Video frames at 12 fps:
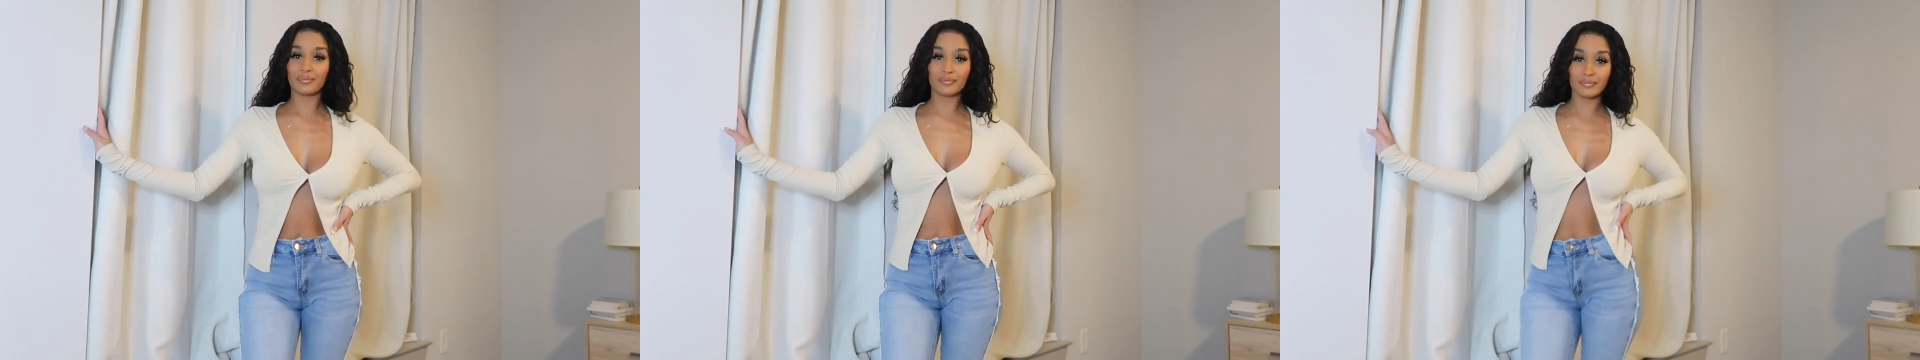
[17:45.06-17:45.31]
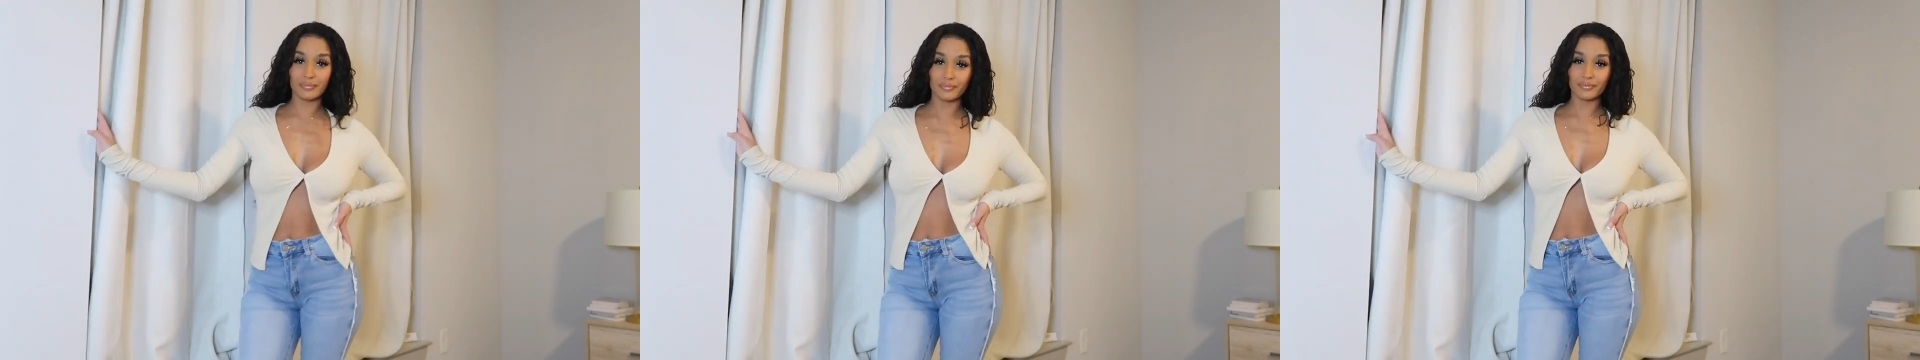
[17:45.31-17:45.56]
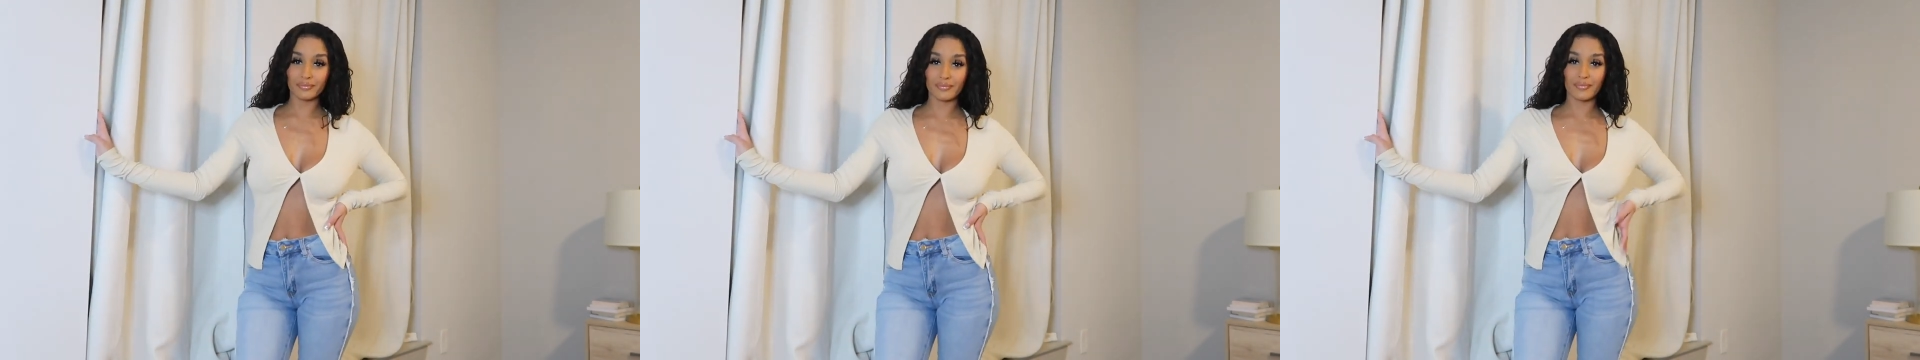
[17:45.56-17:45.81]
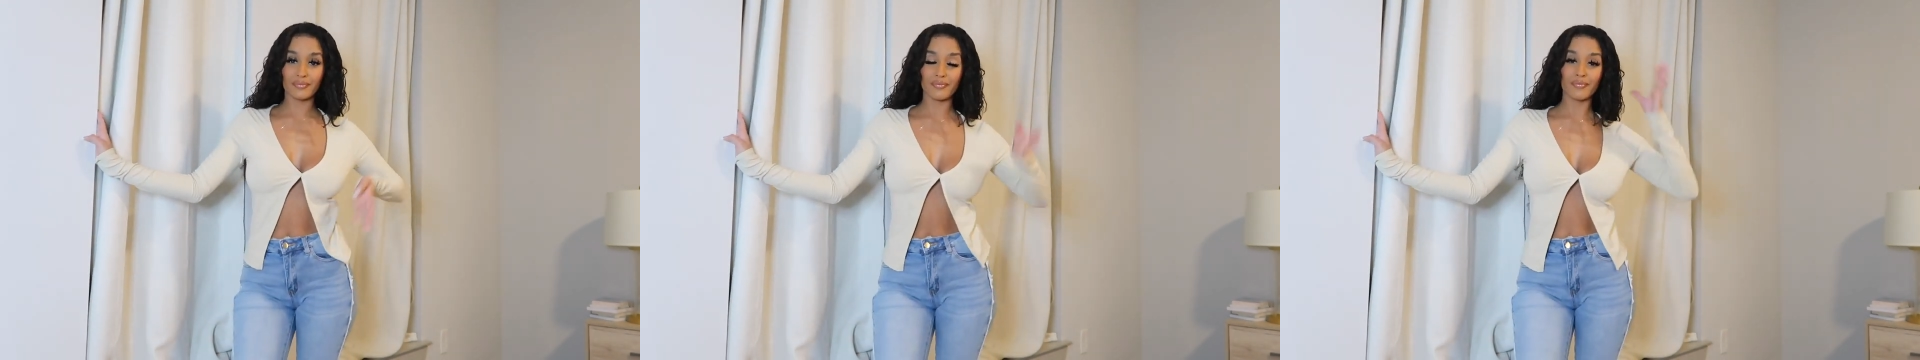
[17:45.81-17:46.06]

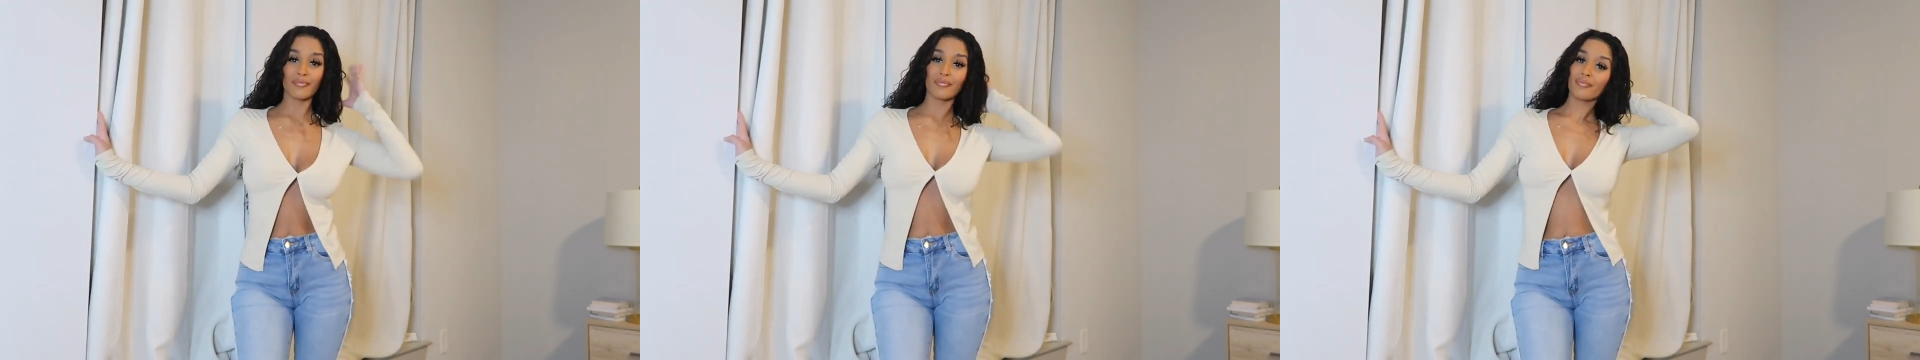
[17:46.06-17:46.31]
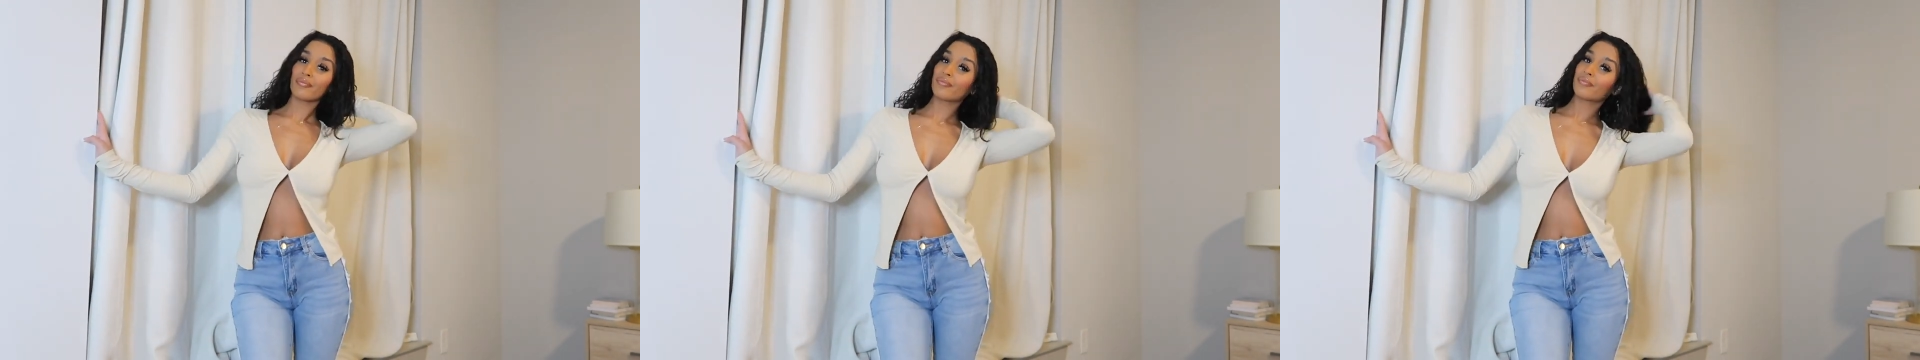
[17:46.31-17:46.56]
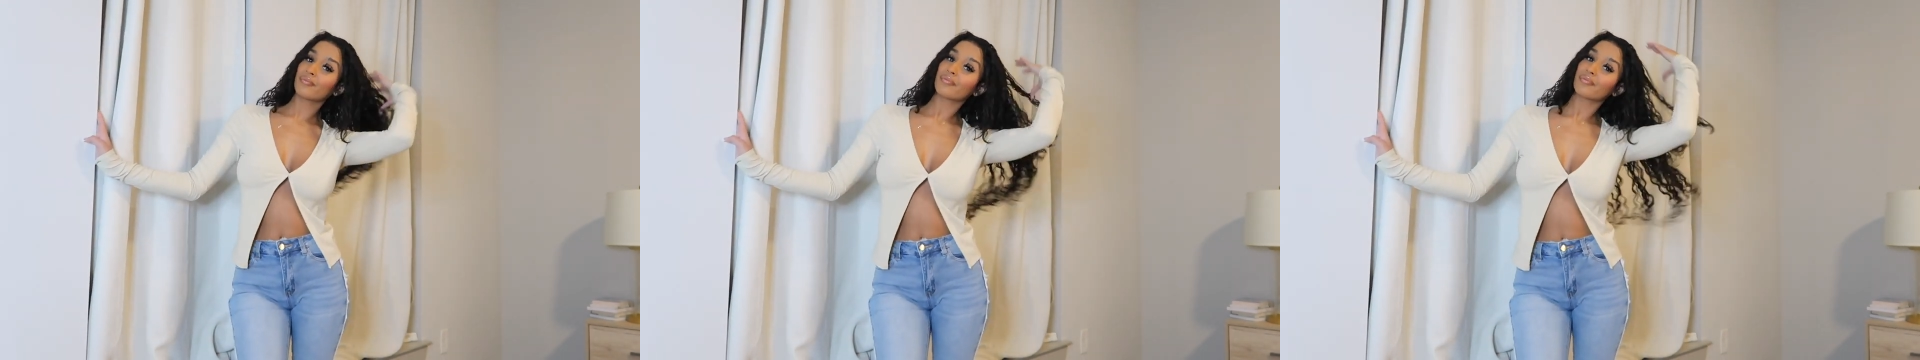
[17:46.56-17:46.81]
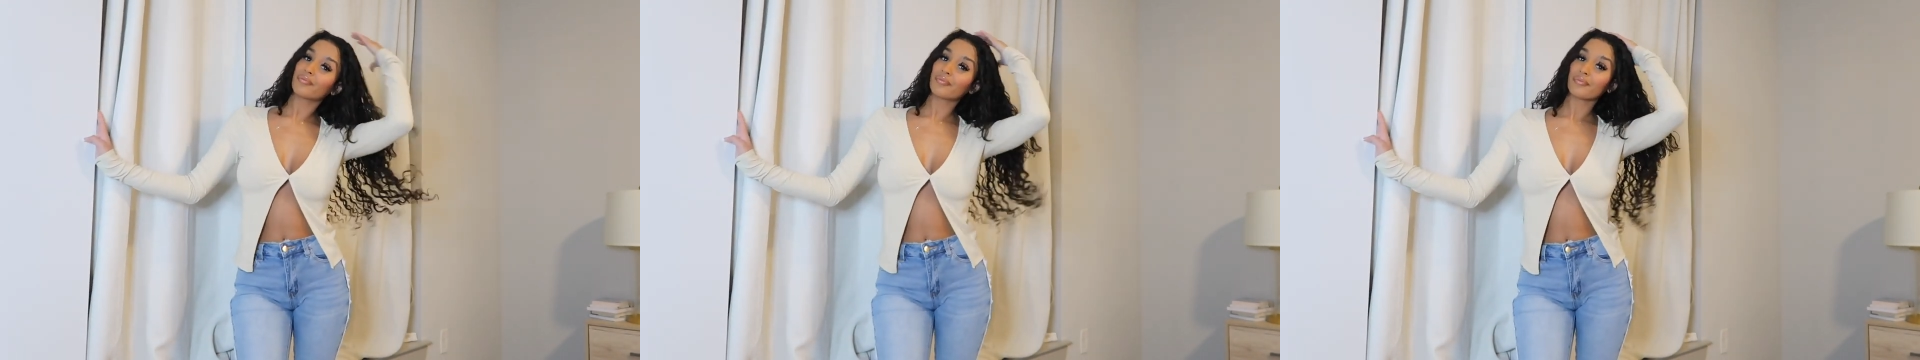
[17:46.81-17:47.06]

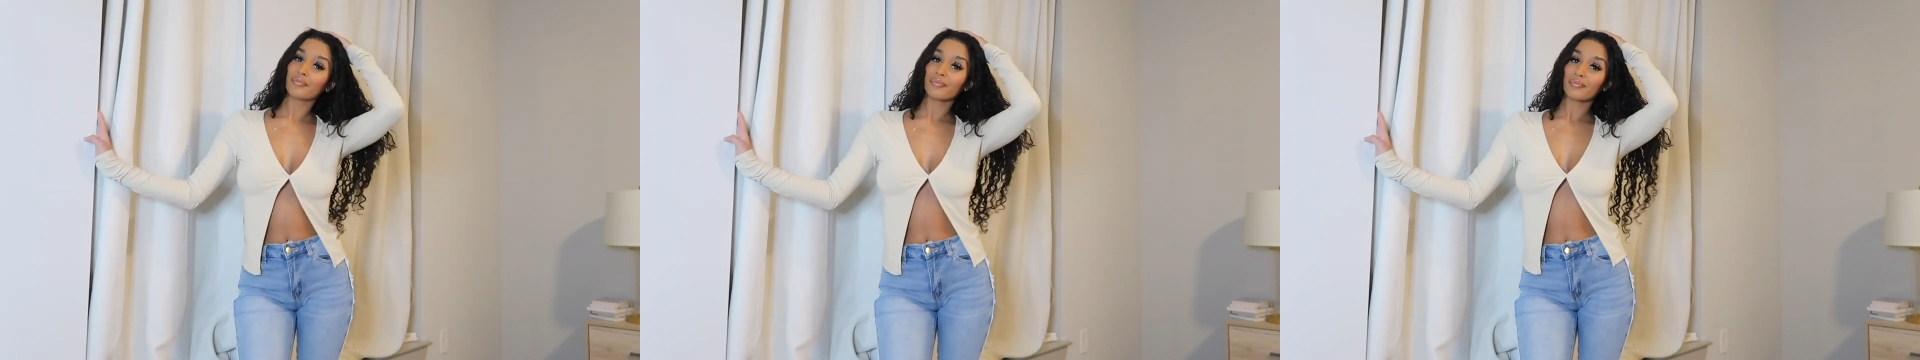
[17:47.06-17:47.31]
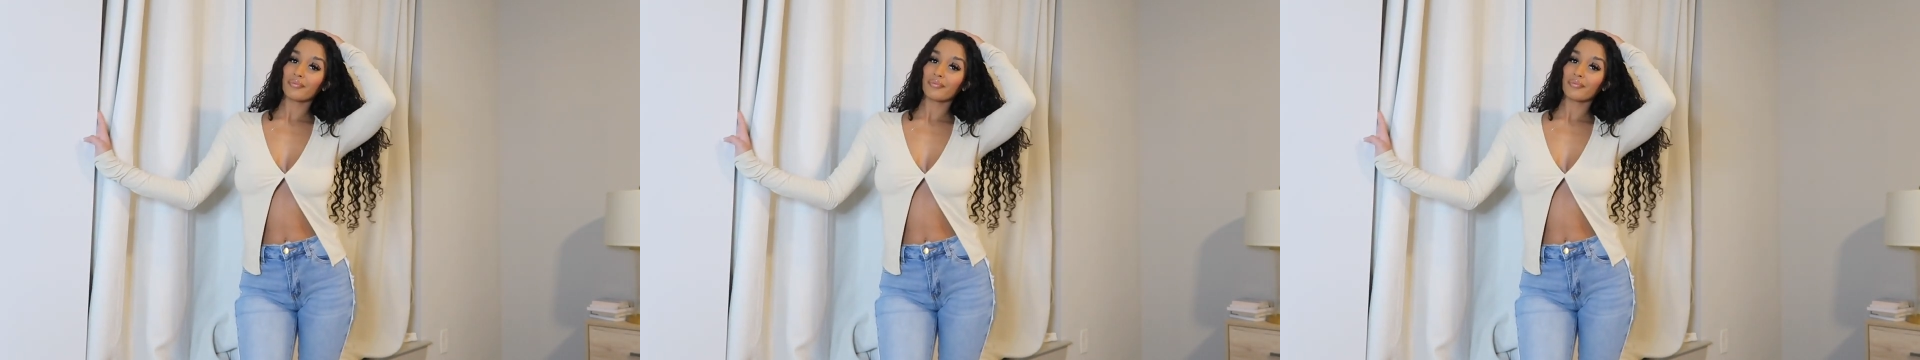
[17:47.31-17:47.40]
No one is speaking in this clip.